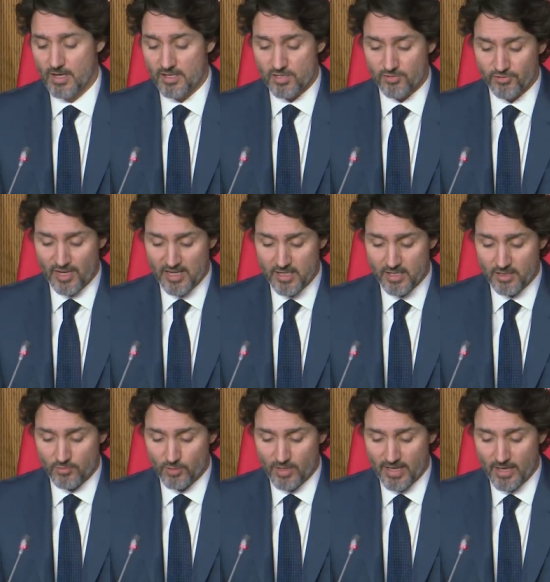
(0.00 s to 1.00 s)
This
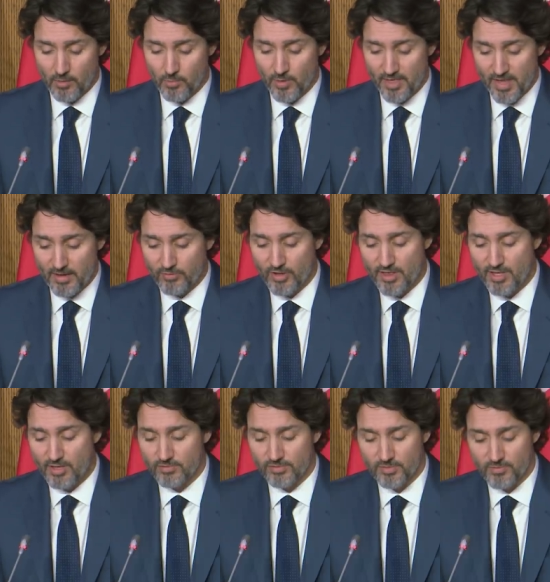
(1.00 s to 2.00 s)
funding will help with
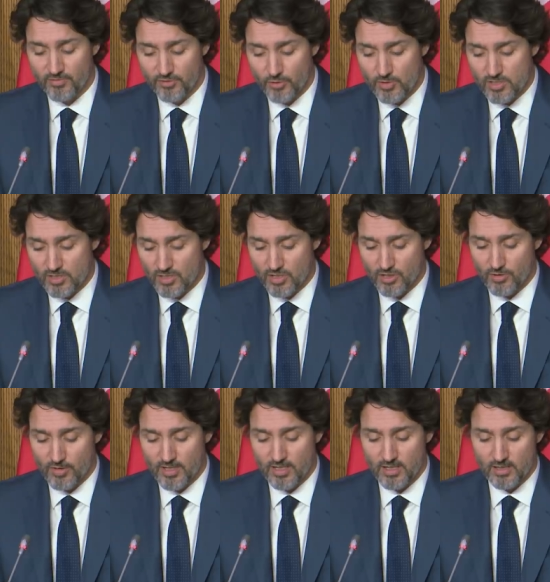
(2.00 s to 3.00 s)
everything from food
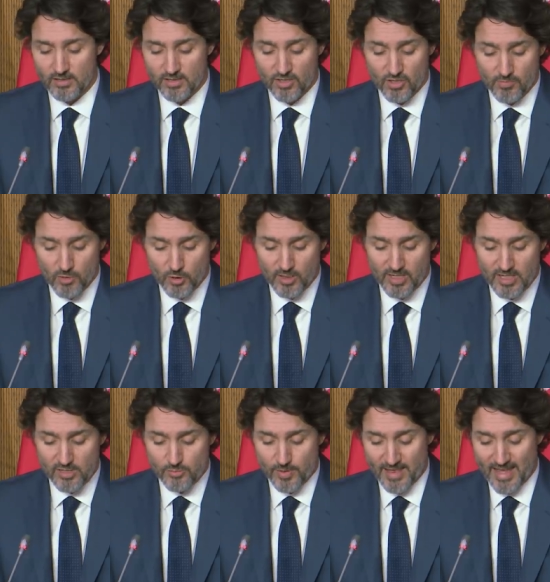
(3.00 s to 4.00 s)
security to
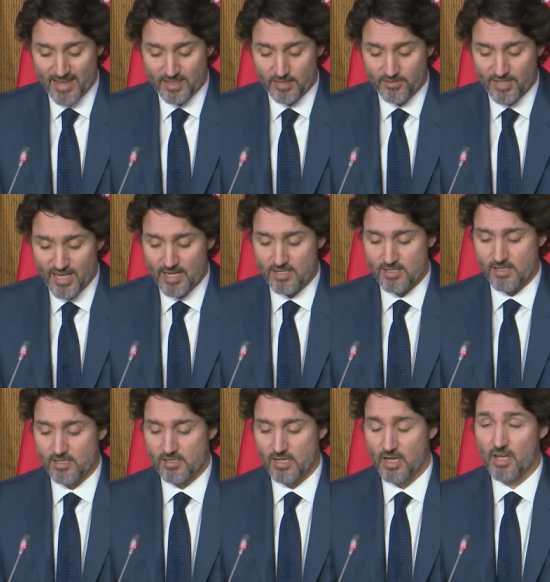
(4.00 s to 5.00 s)
communities with active
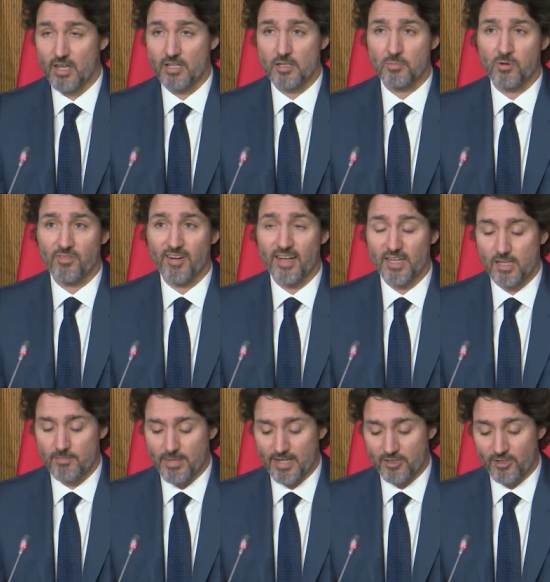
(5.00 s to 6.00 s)
cases to
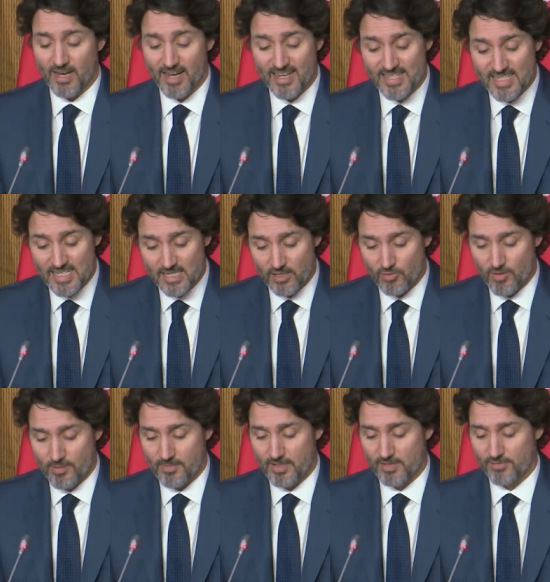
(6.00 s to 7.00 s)
providing better I T
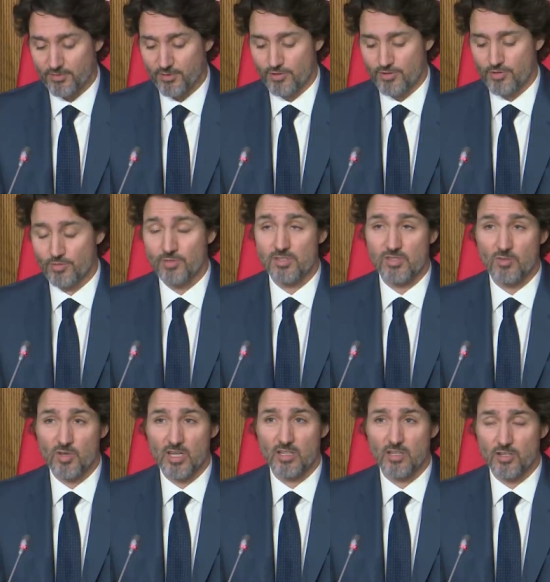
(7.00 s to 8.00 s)
equipment for students who
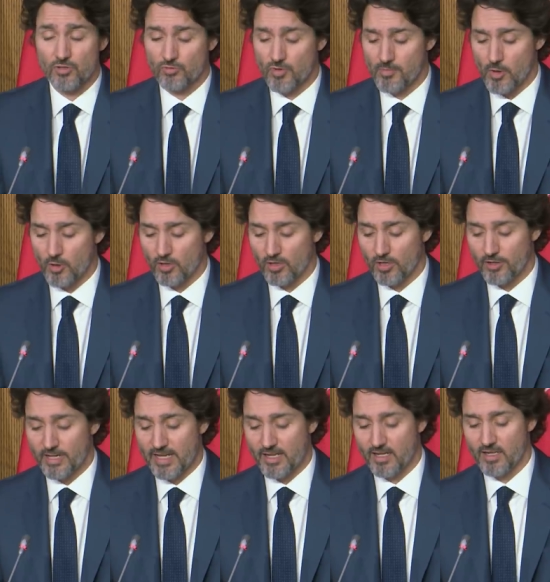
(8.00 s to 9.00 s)
need to do remote
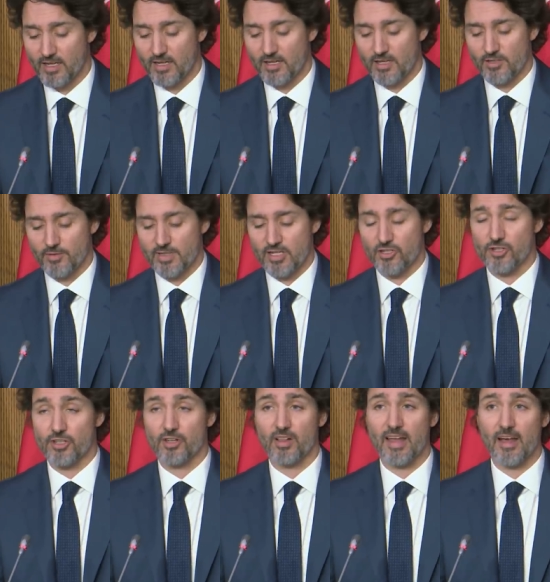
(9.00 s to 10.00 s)
learning to to
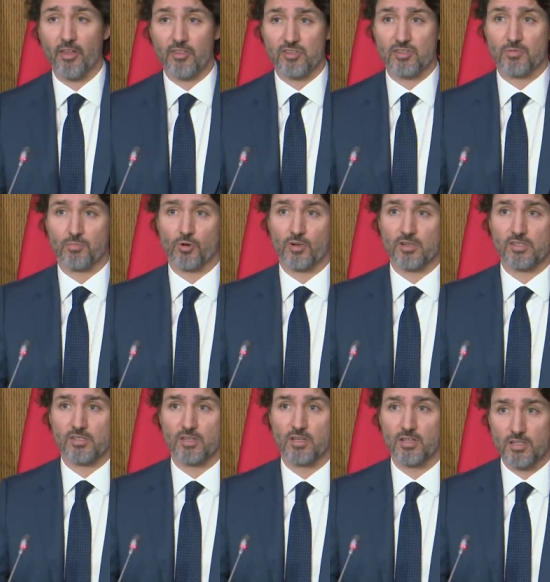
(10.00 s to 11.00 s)
additional health
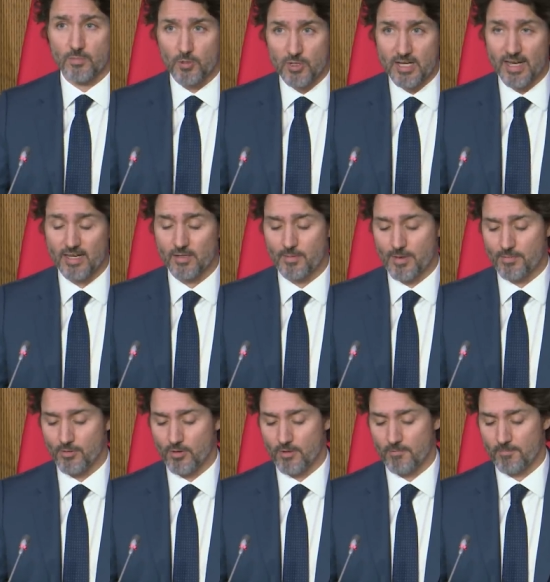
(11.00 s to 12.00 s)
supports to protect
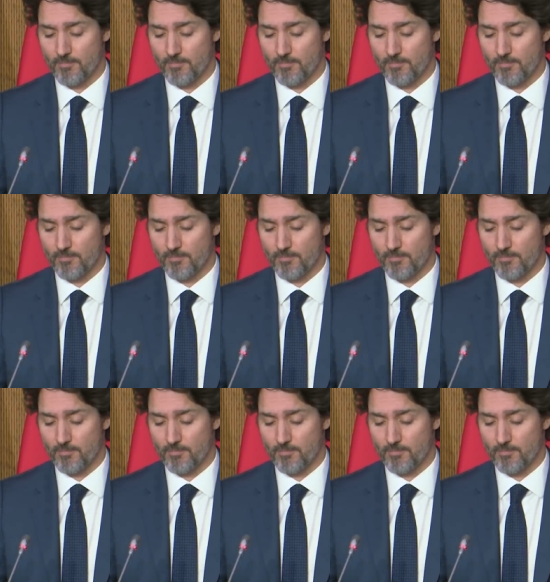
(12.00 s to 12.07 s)
people.